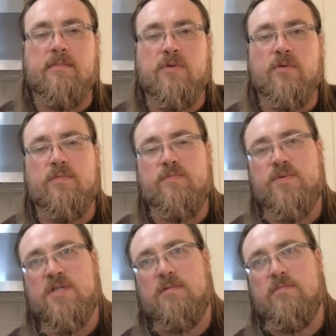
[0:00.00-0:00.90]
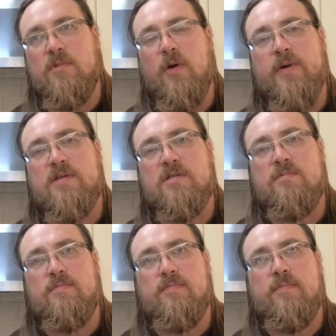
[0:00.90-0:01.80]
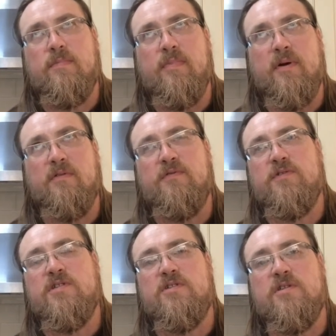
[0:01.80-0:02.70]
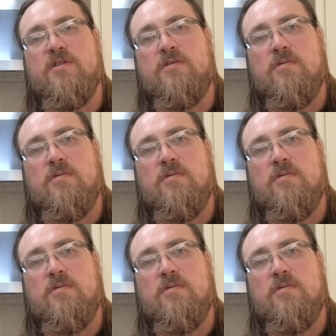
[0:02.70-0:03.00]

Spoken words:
You'll notice by the footage there's